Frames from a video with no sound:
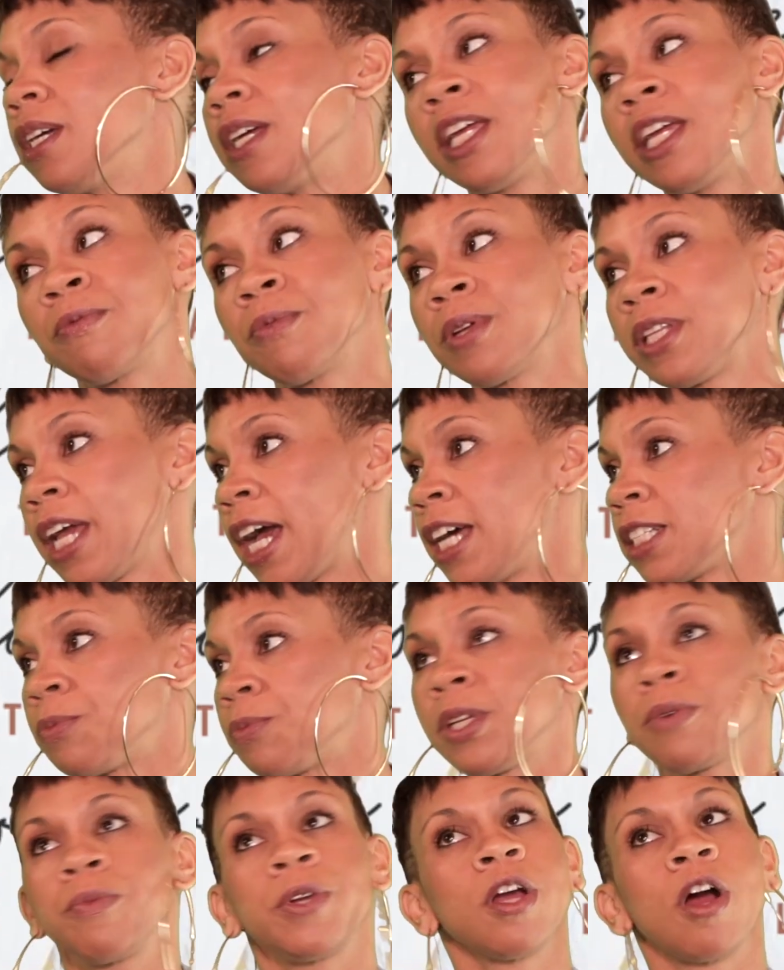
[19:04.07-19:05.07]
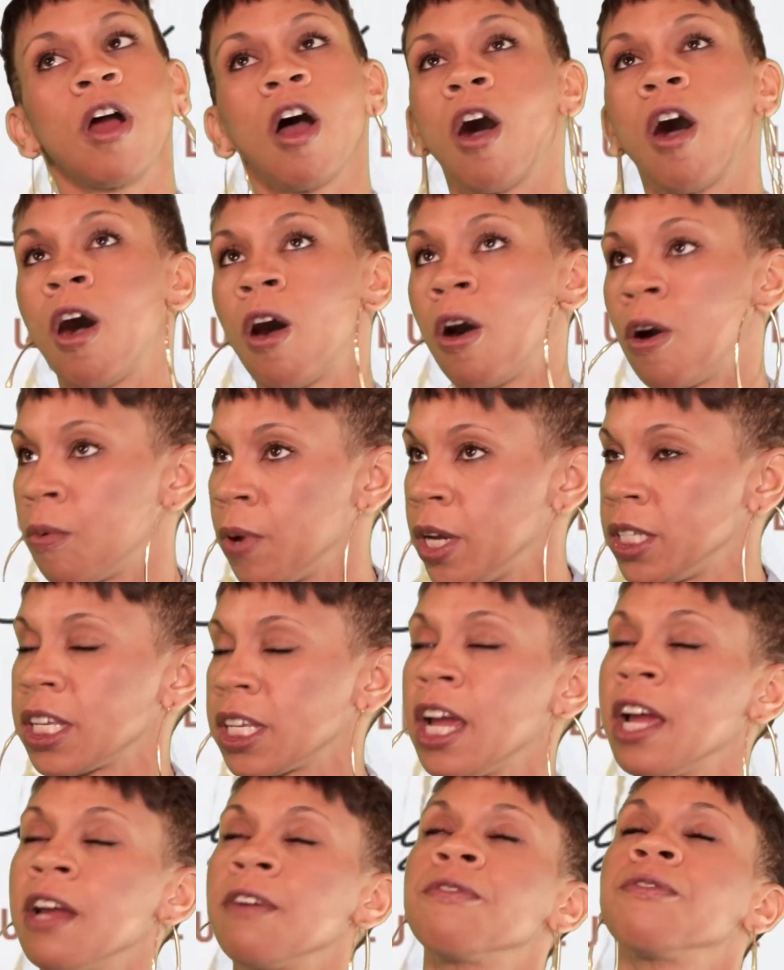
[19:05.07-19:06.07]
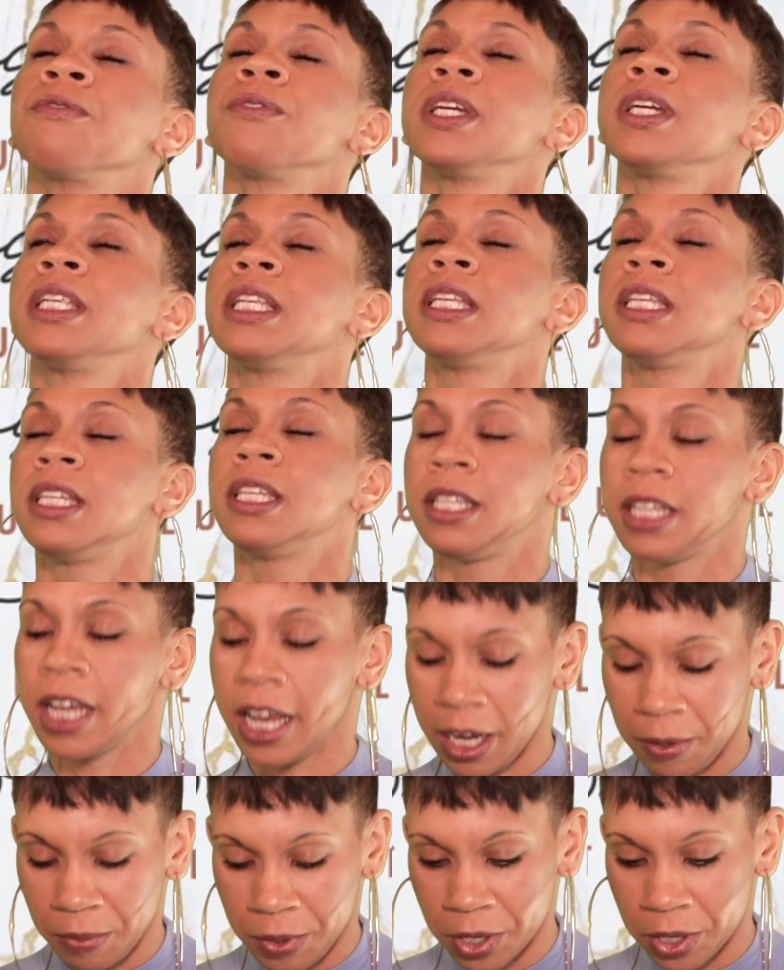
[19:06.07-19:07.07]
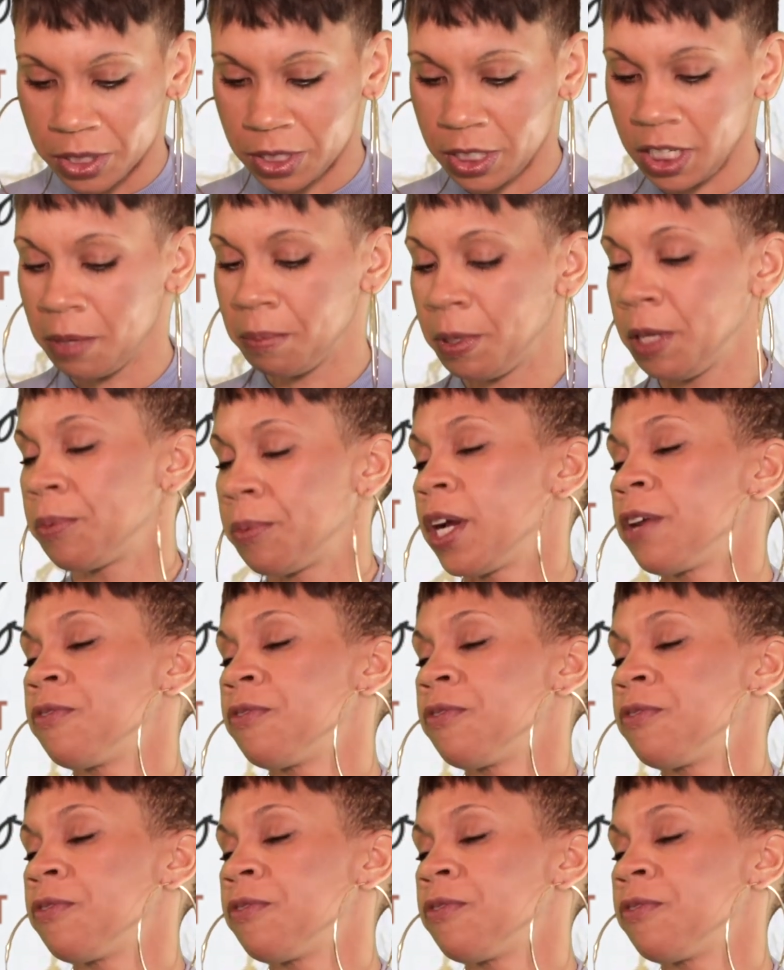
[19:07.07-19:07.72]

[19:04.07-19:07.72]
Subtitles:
It really has. We are always, every day we are seeing people.